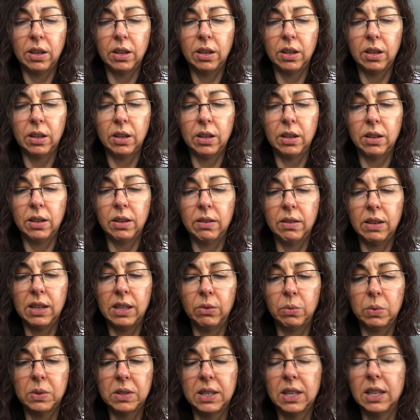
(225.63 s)
Uh,
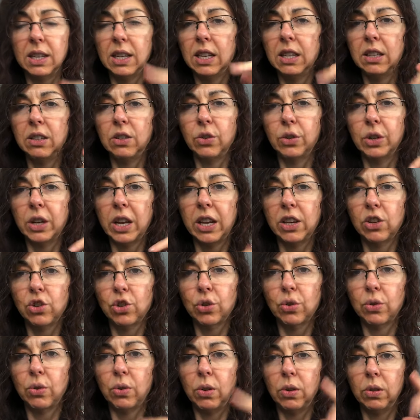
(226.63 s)
it was an
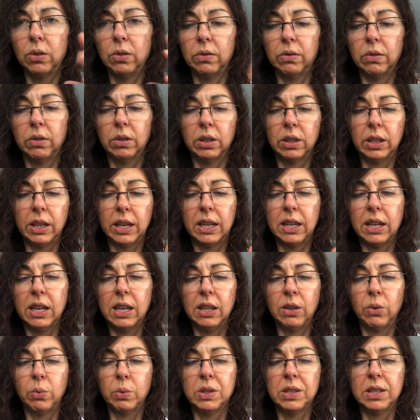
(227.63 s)
international, like
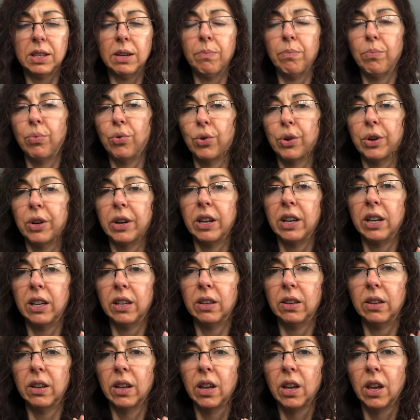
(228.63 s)
it was imported
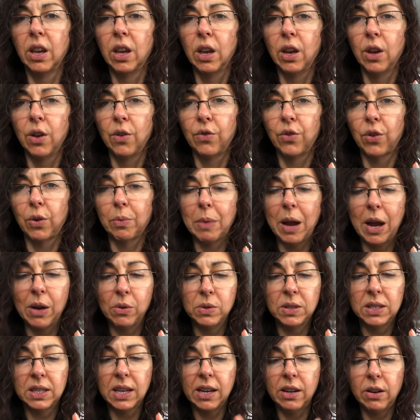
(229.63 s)
from
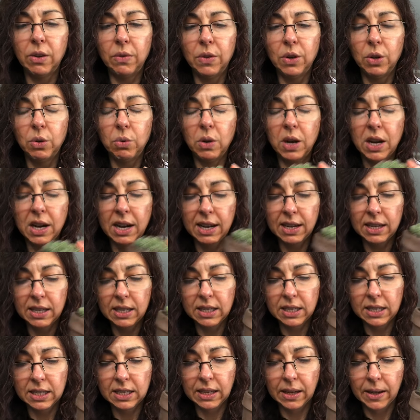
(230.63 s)
outside of
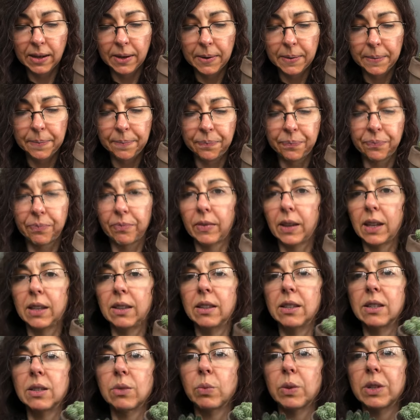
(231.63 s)
US and
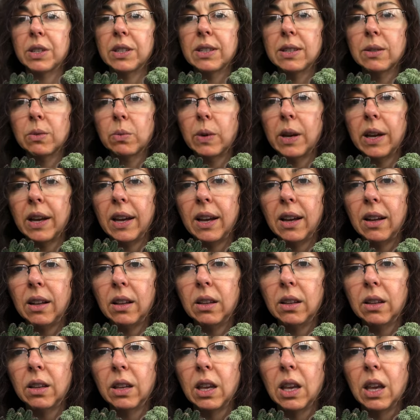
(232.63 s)
this one as
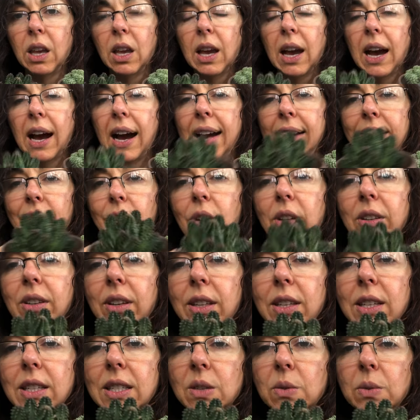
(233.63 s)
well. I thought
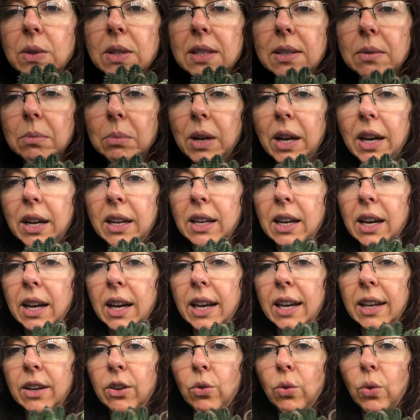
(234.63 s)
that this is some kind
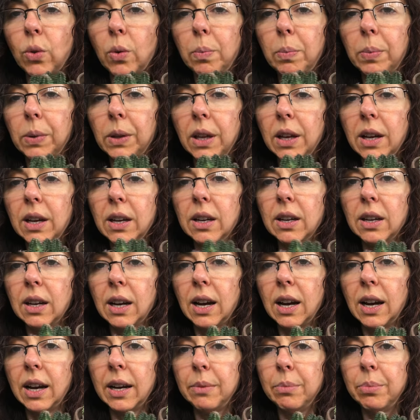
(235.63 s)
of Enopla
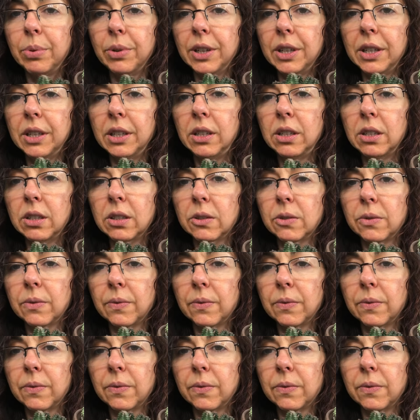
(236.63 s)
hybrid